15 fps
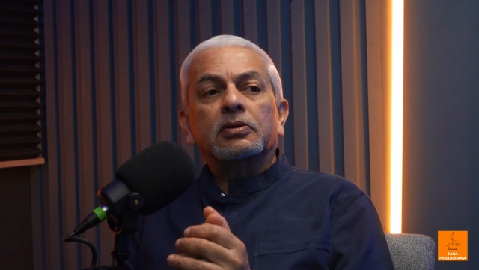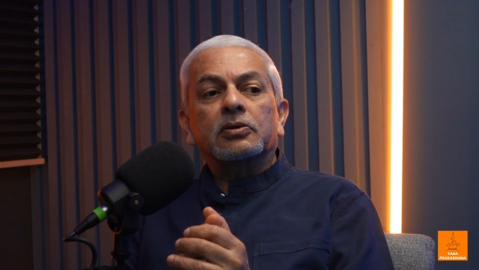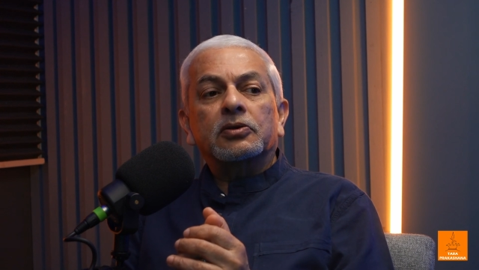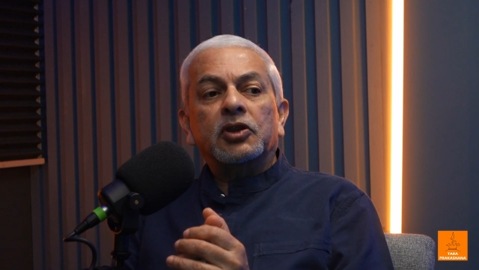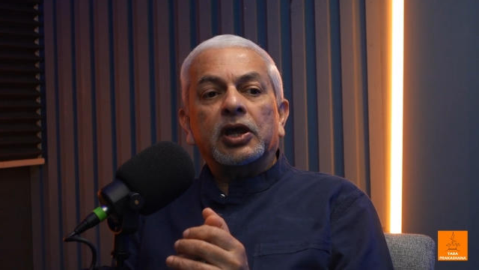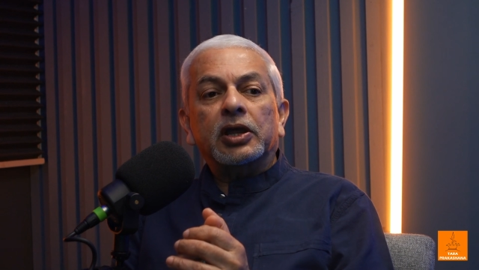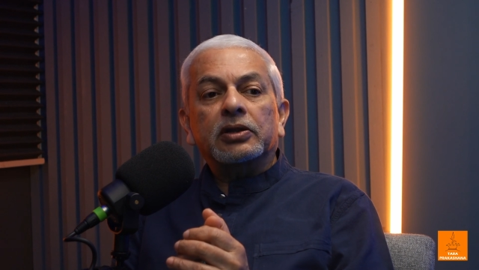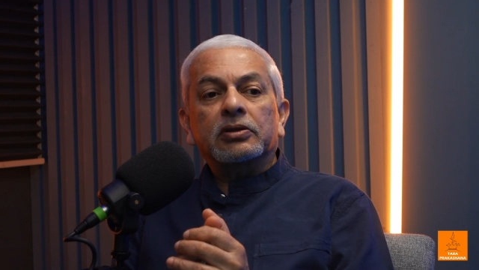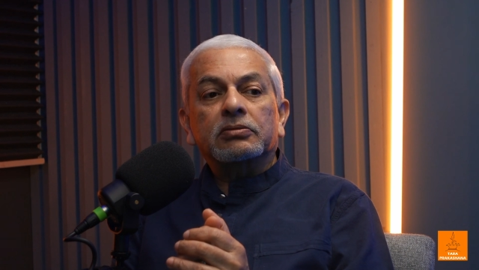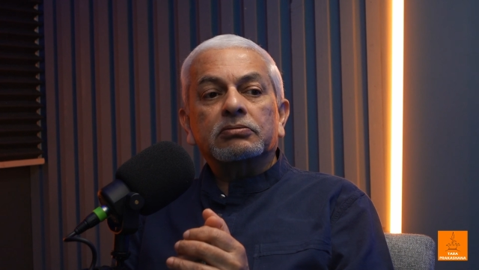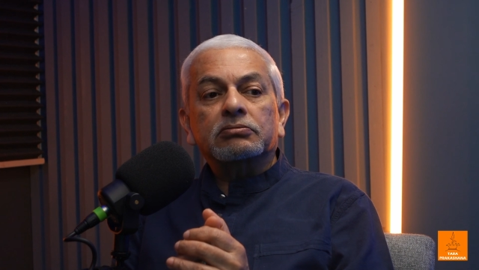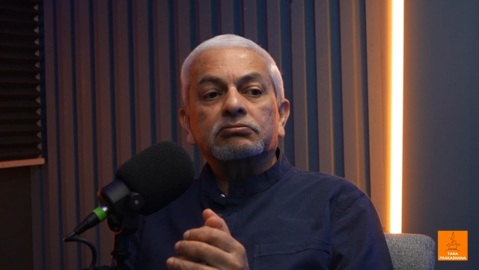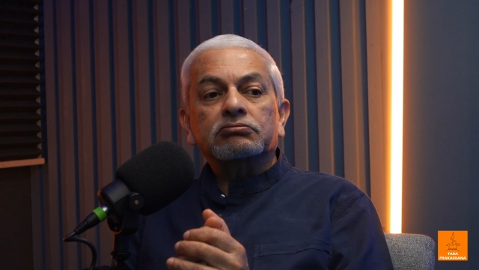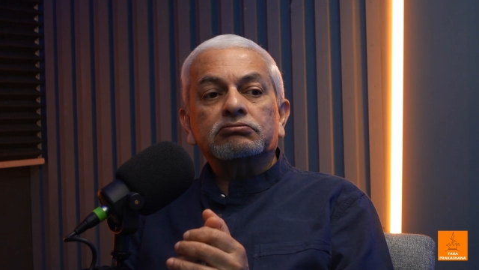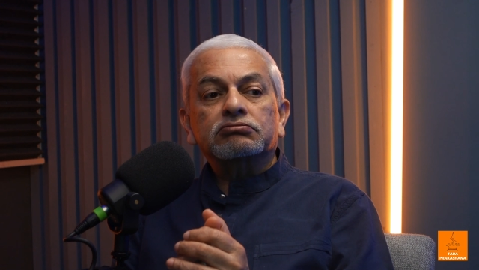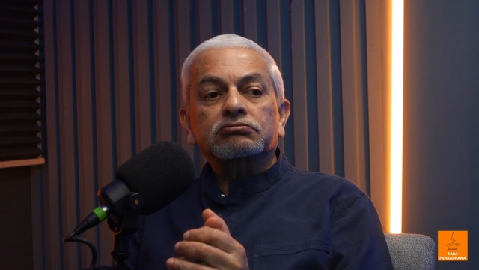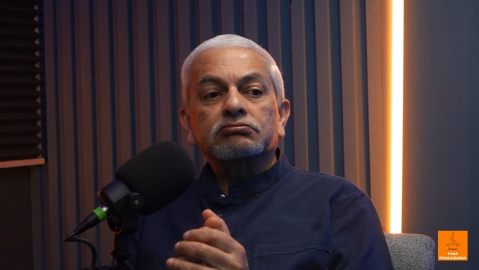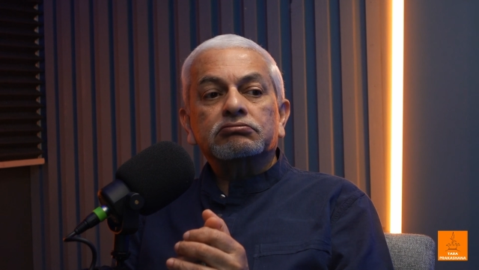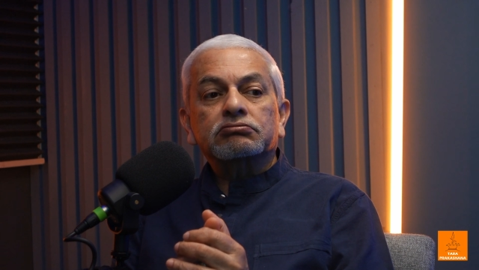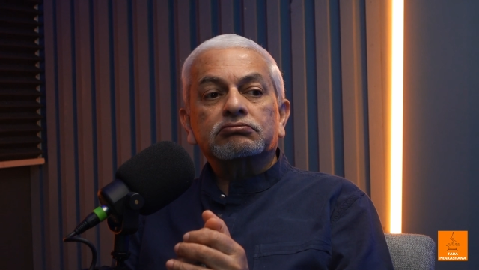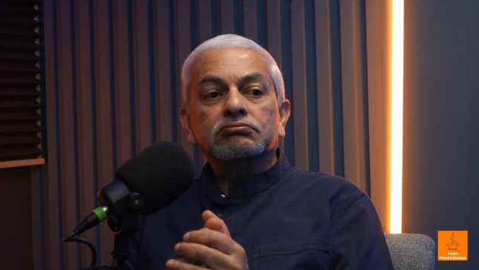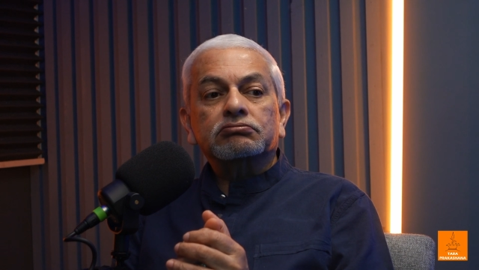Then
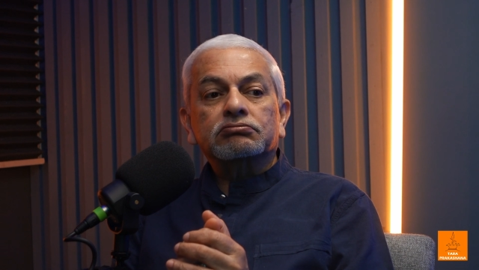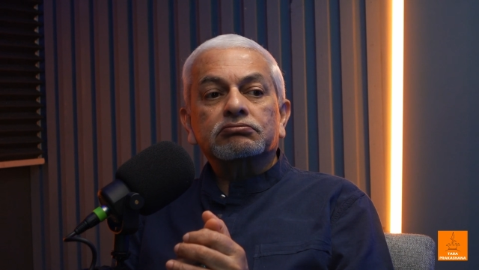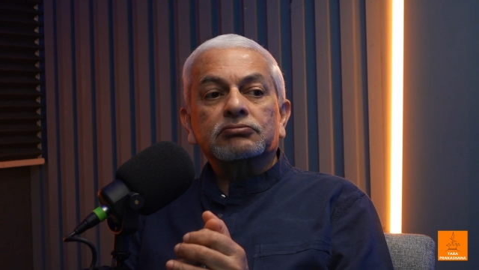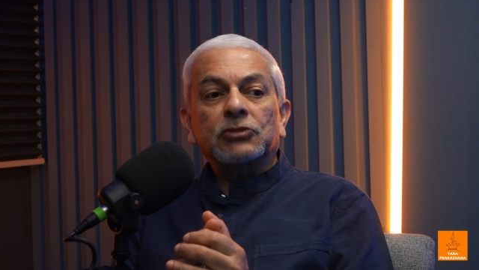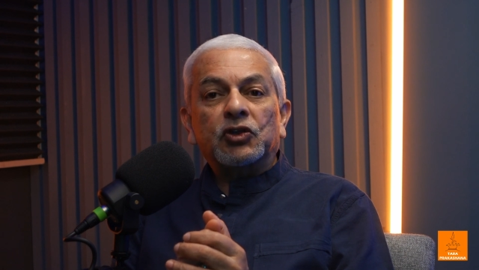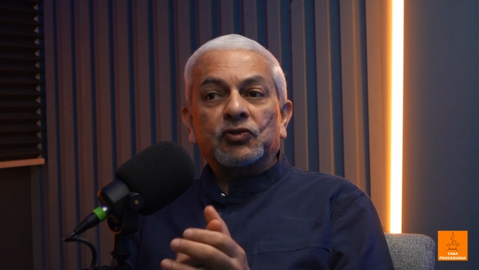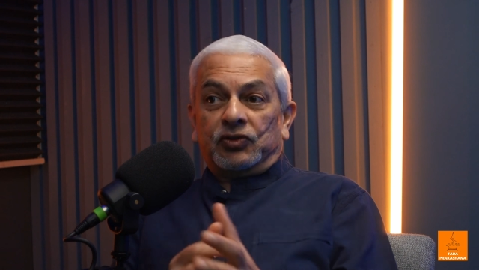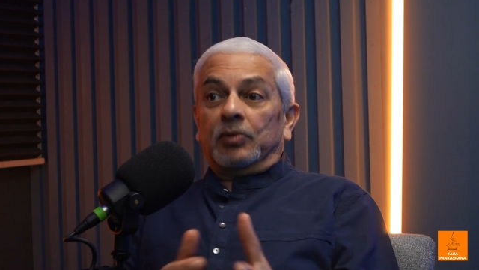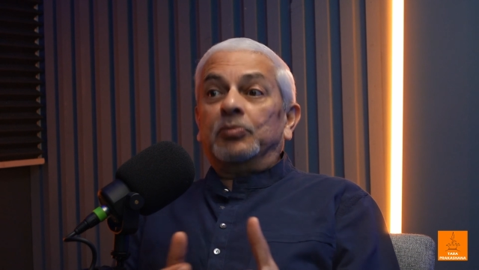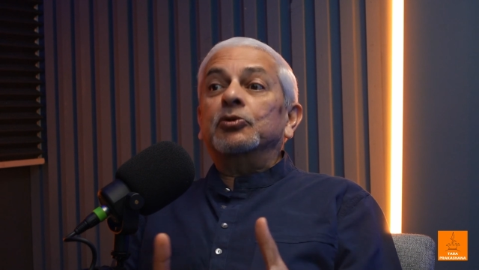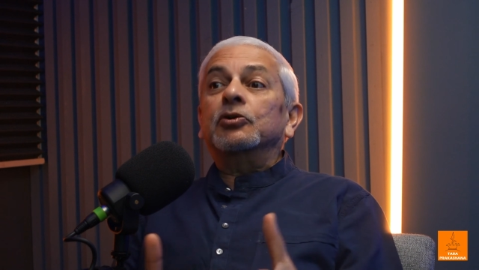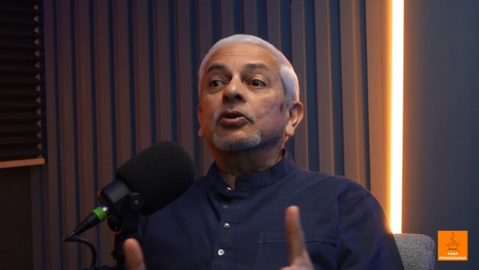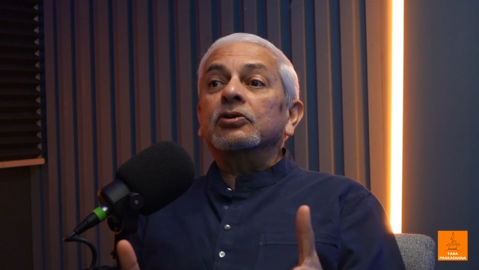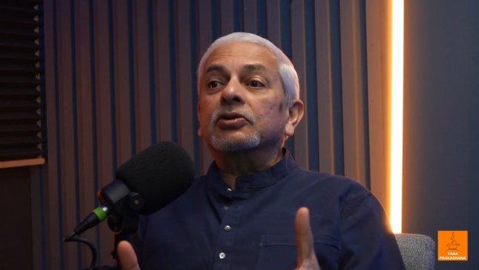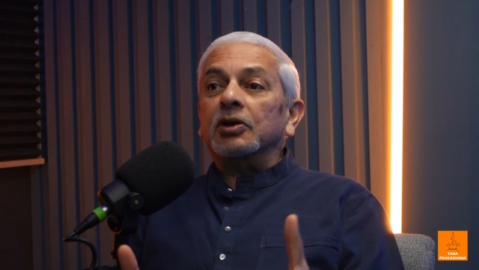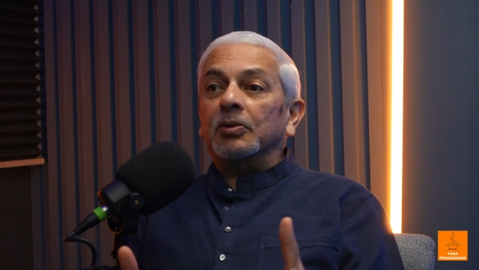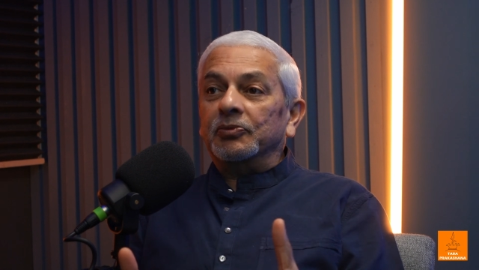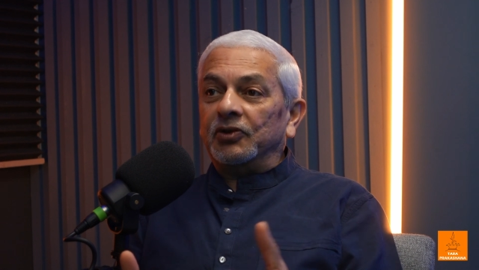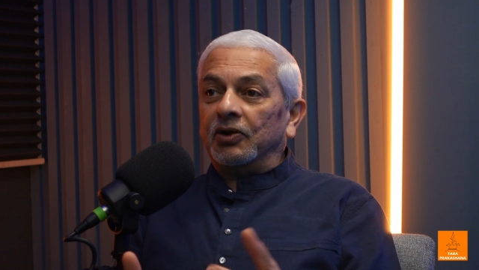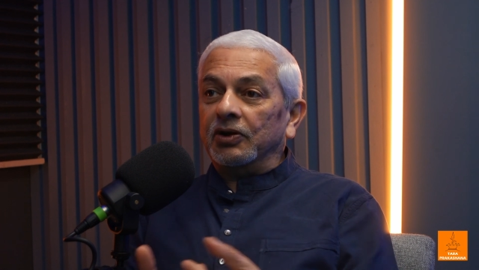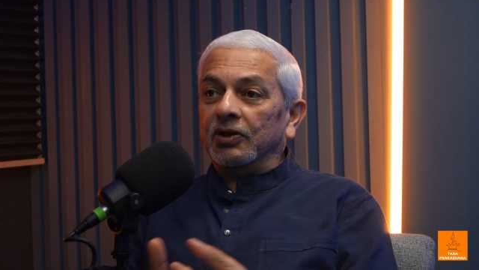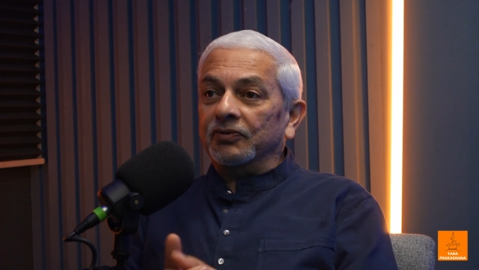if some good comes
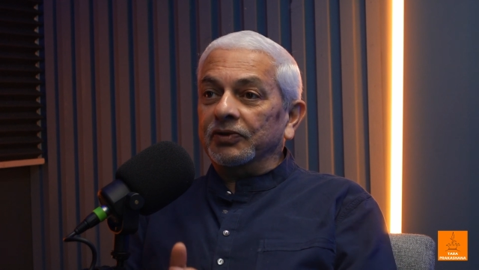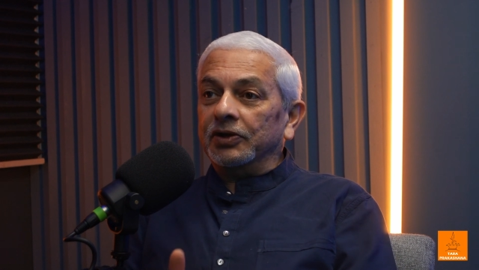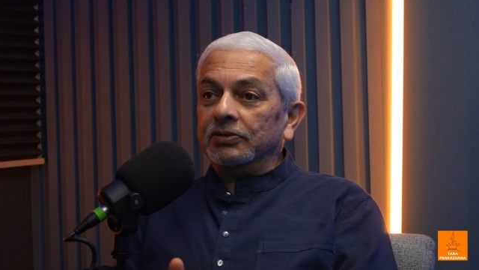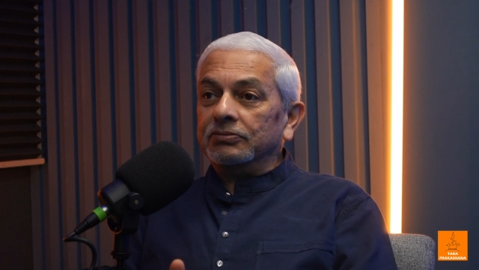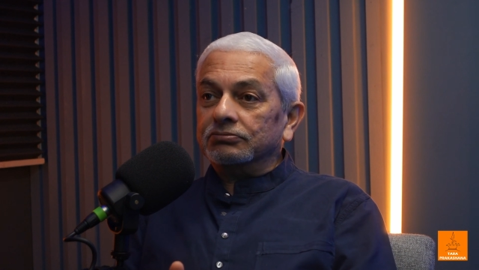out of it,